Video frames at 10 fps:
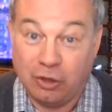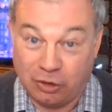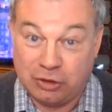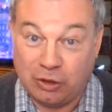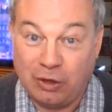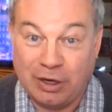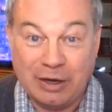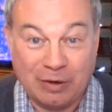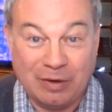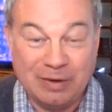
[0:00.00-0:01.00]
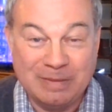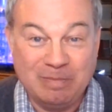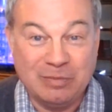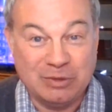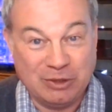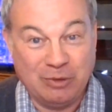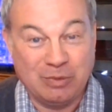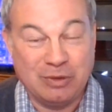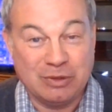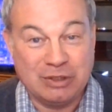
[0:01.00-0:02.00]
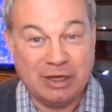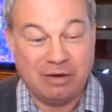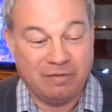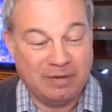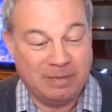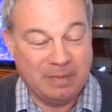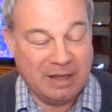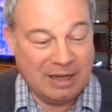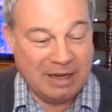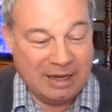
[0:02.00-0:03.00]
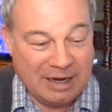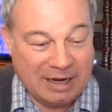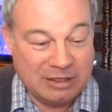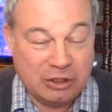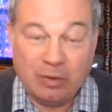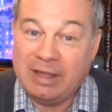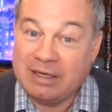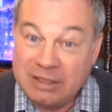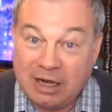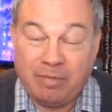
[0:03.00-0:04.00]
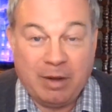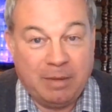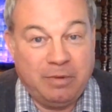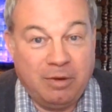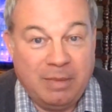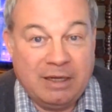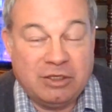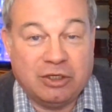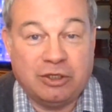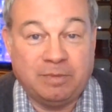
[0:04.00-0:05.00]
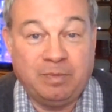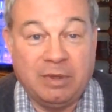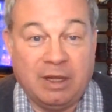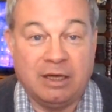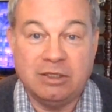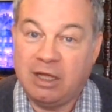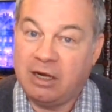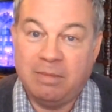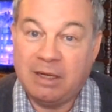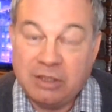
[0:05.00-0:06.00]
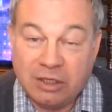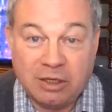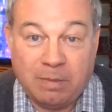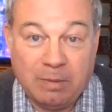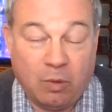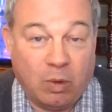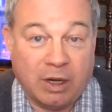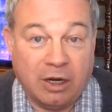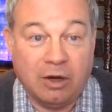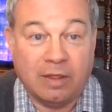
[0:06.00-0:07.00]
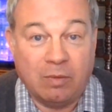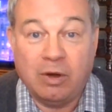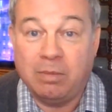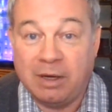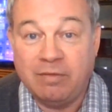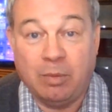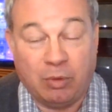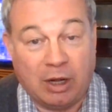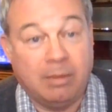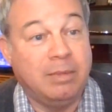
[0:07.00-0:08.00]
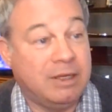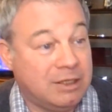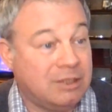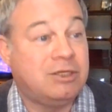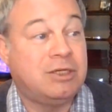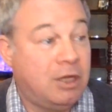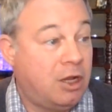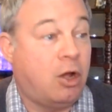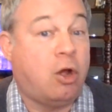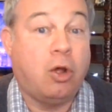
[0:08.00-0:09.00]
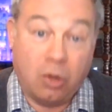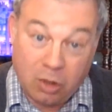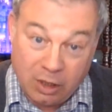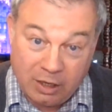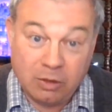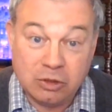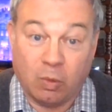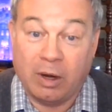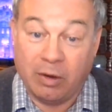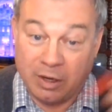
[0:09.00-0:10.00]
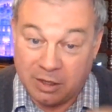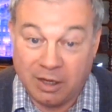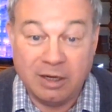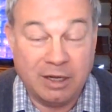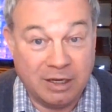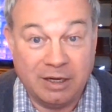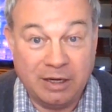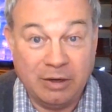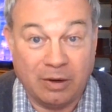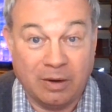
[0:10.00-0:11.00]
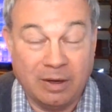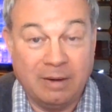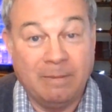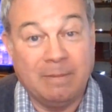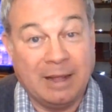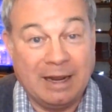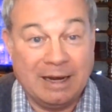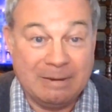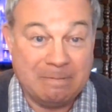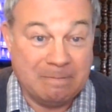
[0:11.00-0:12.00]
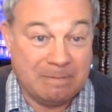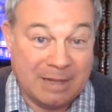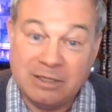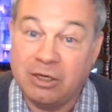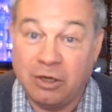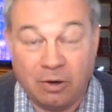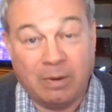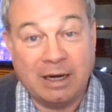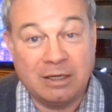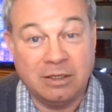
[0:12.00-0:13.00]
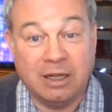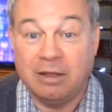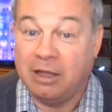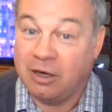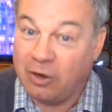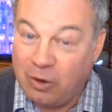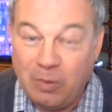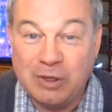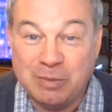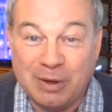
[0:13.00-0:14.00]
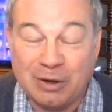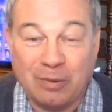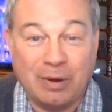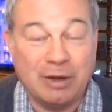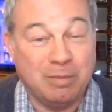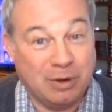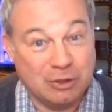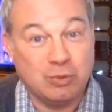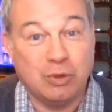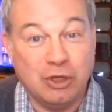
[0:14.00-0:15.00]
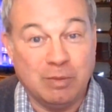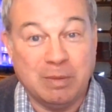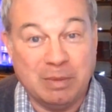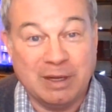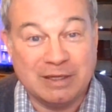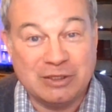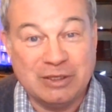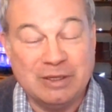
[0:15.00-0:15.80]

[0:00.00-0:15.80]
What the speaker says: start here. Start with yourself. And so that is not a popular message. It is not a message that people want to hear. They want to believe the problem is all elsewhere and none in here. And that is incorrect. It'll always be incorrect because we're human beings.